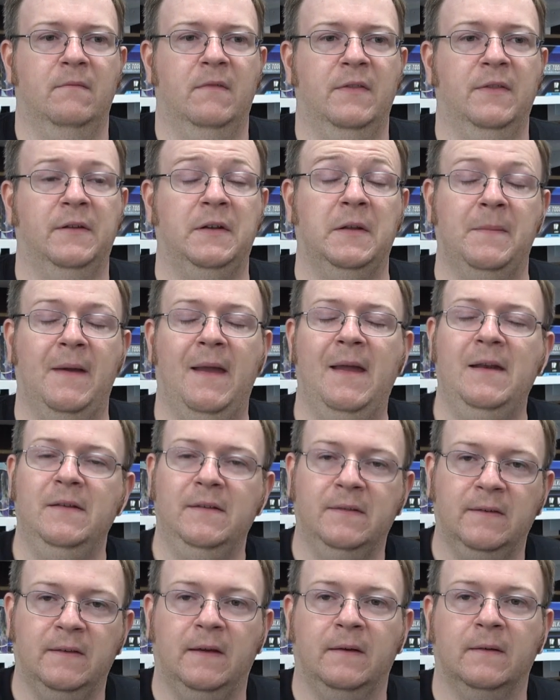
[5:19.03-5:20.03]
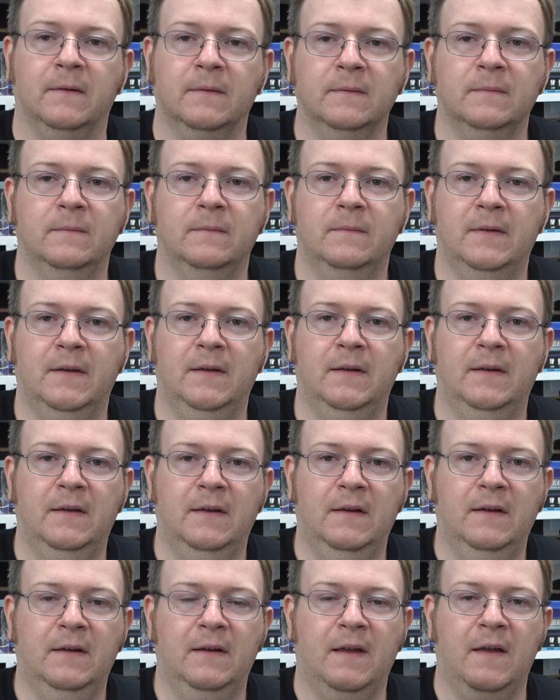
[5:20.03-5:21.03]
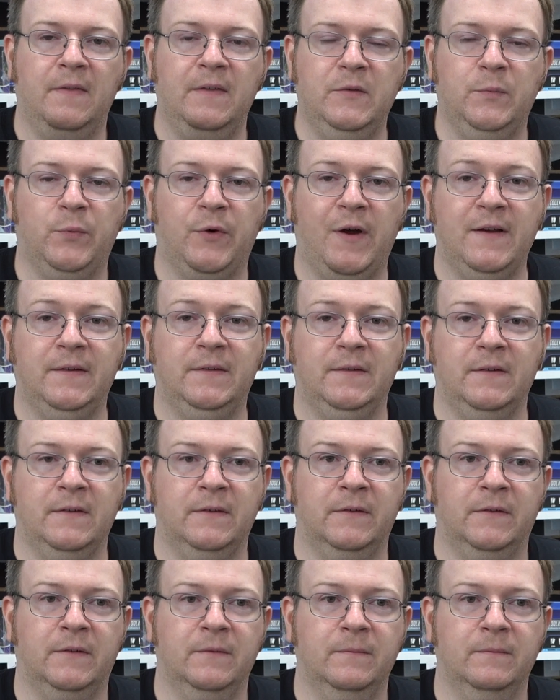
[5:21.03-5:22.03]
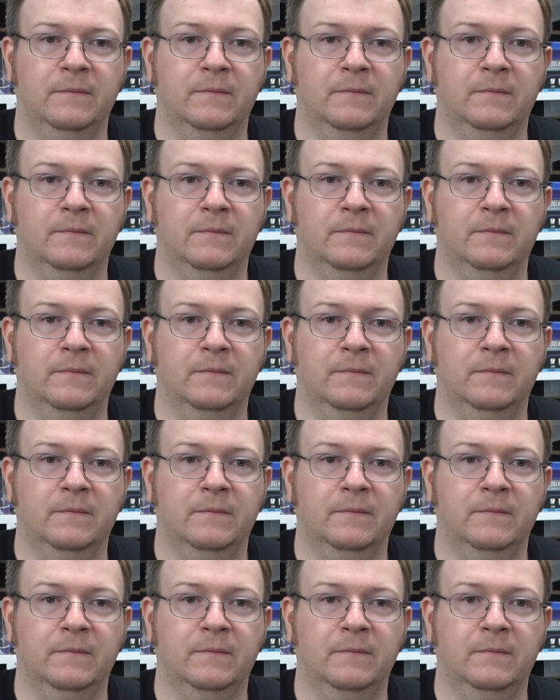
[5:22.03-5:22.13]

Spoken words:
the demand is there, and these prices